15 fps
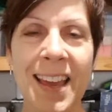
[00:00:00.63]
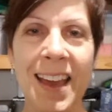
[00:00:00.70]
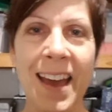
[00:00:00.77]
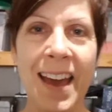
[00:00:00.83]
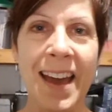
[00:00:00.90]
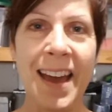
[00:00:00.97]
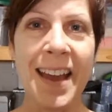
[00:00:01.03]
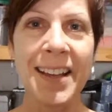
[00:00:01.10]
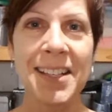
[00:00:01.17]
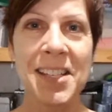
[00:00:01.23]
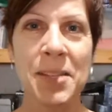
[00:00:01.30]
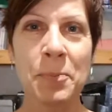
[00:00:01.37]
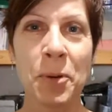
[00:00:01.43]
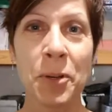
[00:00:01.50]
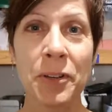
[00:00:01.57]
Hey,
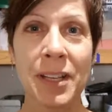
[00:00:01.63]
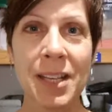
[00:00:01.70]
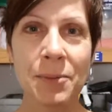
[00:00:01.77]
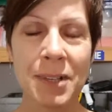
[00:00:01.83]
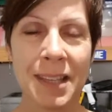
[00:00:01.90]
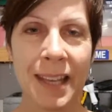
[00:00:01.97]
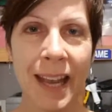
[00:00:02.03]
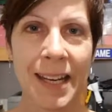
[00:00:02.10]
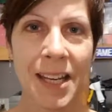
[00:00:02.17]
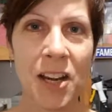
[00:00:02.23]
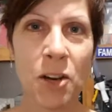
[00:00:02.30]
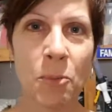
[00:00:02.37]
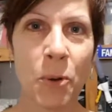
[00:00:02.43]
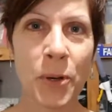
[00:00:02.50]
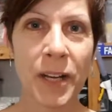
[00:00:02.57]
it's Maureen with Katy
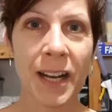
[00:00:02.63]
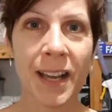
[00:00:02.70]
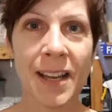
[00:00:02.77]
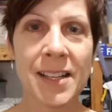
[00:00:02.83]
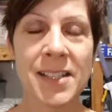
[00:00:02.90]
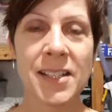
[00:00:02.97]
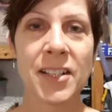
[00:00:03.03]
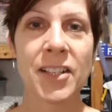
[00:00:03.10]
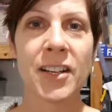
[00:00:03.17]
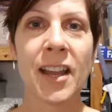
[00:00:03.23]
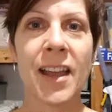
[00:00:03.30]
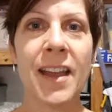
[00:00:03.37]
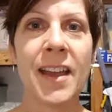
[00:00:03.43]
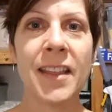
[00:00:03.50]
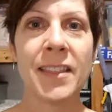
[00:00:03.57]
Home Organizer,
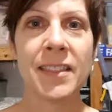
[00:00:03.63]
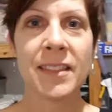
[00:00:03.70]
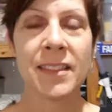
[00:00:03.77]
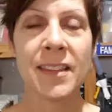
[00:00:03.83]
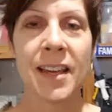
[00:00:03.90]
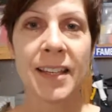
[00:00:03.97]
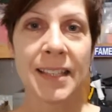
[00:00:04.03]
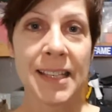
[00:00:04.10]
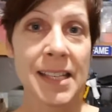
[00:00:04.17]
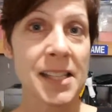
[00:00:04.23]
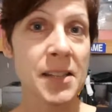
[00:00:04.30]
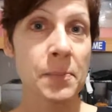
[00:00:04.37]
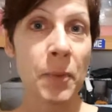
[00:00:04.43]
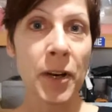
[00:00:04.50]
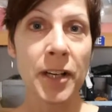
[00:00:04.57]
and
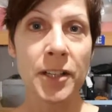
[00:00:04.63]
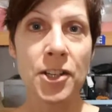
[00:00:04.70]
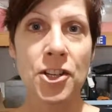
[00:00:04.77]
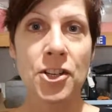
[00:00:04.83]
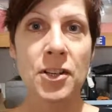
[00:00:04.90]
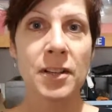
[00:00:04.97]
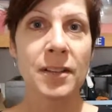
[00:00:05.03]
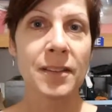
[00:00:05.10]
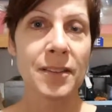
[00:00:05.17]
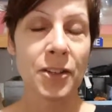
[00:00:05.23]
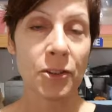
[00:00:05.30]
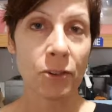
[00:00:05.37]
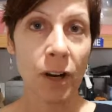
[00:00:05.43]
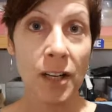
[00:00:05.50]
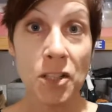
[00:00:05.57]
it's March,
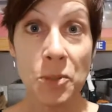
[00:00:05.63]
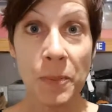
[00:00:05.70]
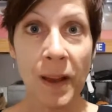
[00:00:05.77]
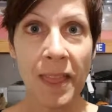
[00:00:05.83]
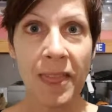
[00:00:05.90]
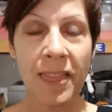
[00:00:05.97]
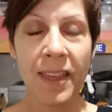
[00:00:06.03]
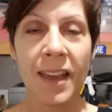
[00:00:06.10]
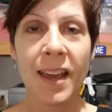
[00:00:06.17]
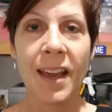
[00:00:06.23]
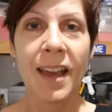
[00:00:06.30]
Garage Month,